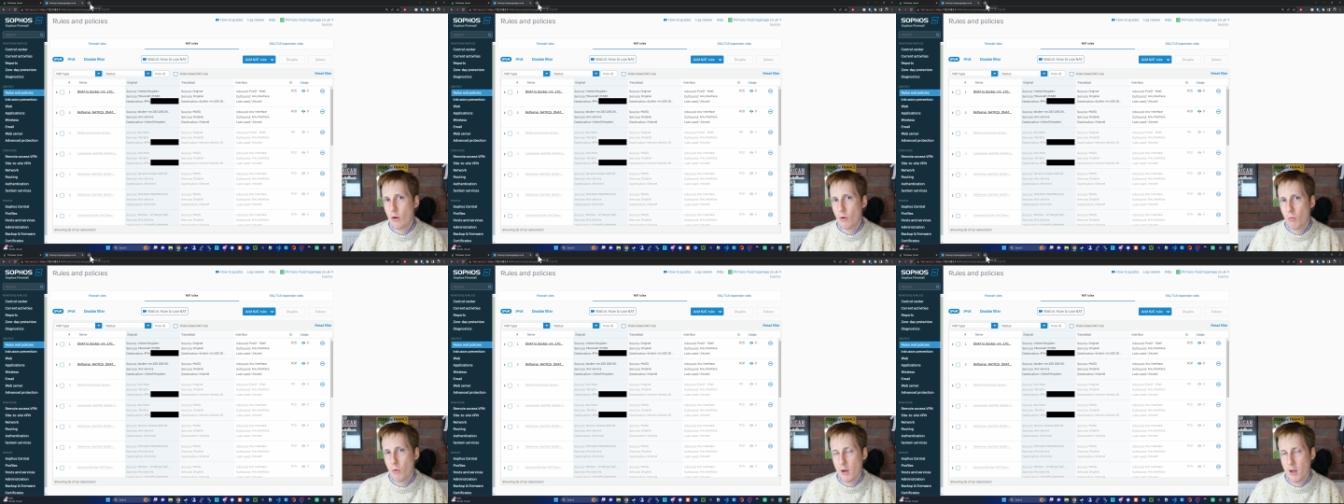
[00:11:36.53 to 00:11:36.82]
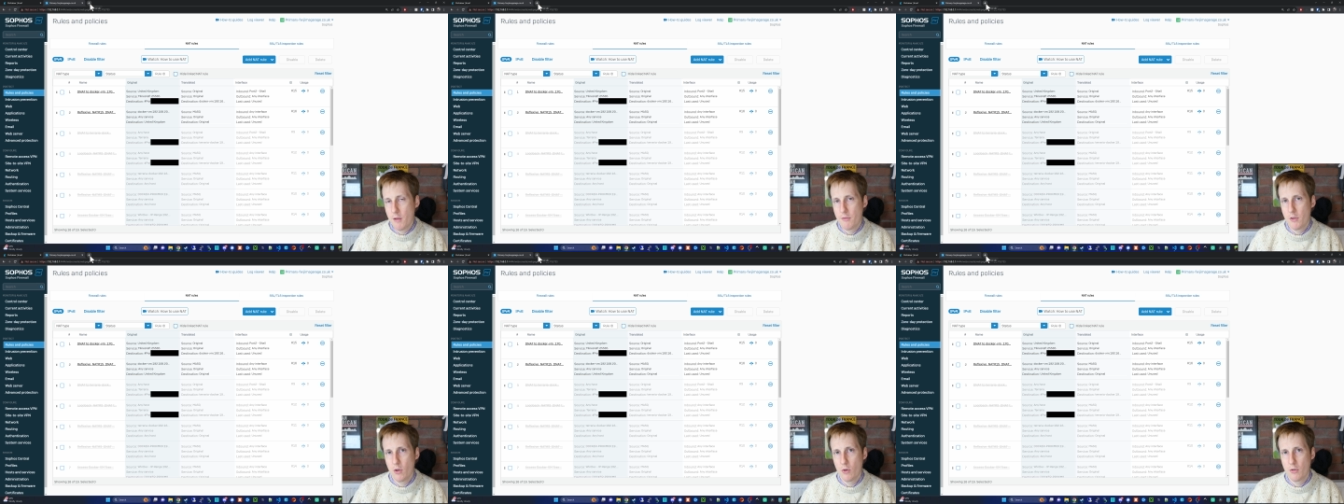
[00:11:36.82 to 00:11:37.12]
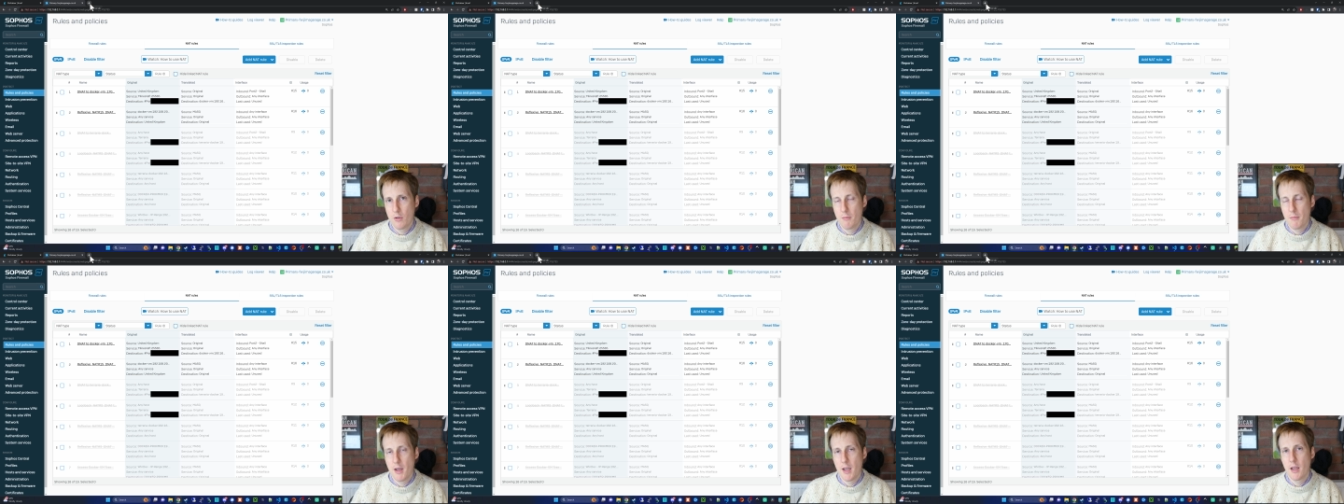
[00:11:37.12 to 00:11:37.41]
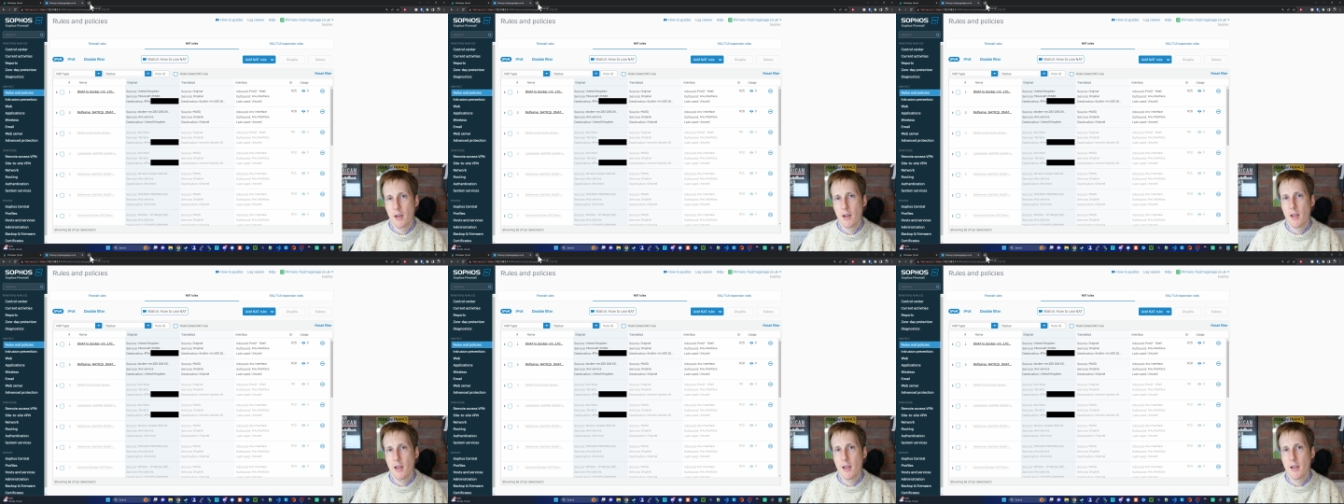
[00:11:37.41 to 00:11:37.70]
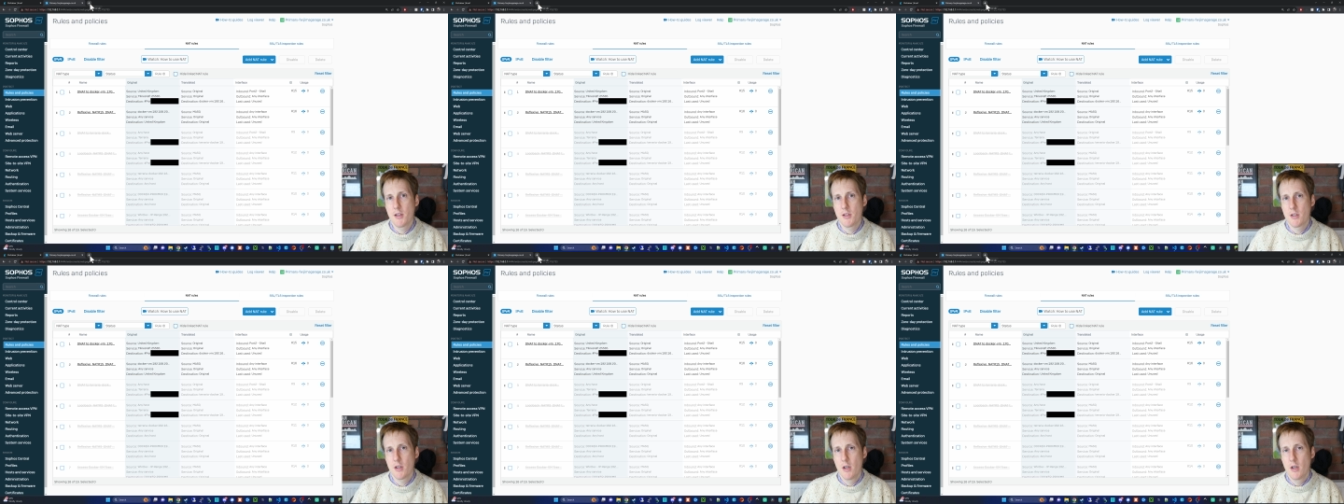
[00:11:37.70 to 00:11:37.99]
or whatever your domain
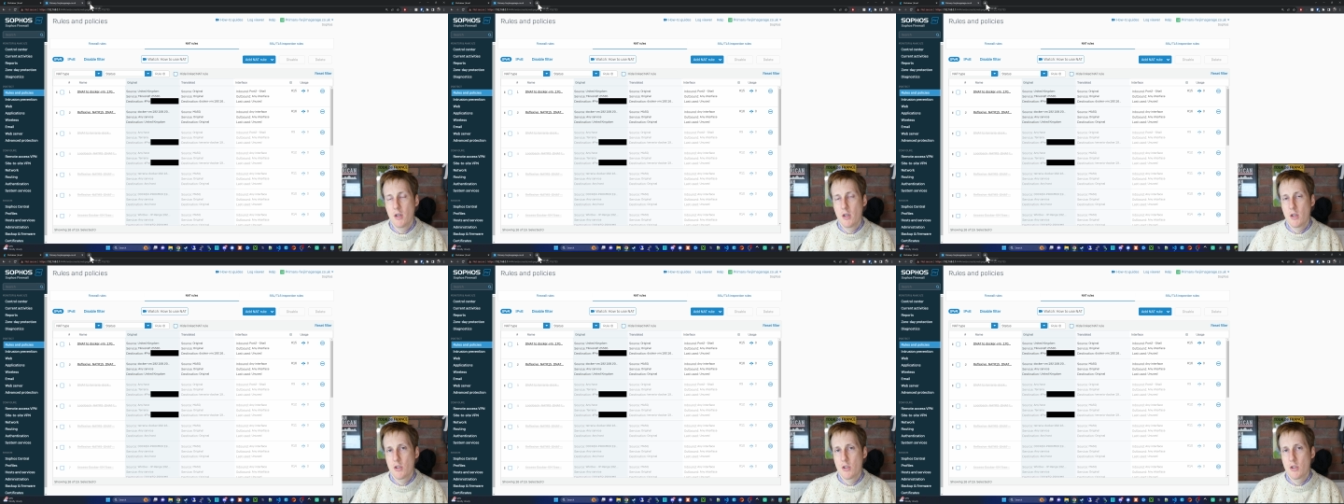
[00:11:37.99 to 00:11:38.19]
is,